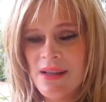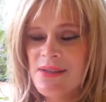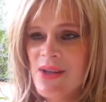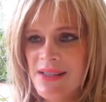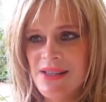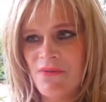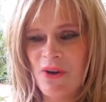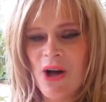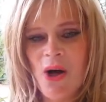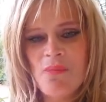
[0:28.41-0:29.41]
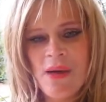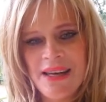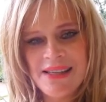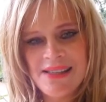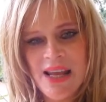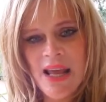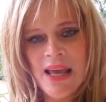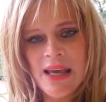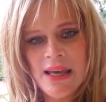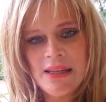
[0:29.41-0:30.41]
It's not difficult, but it's
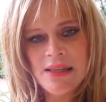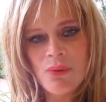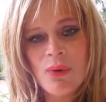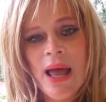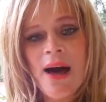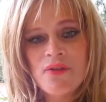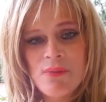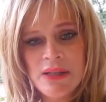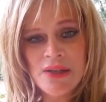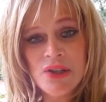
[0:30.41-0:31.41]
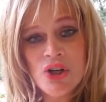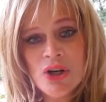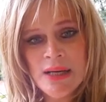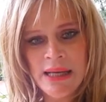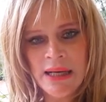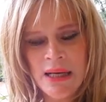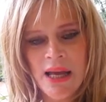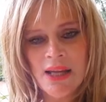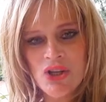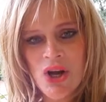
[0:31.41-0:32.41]
we have to be discerning
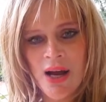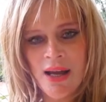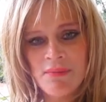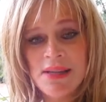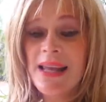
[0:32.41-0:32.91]
at times,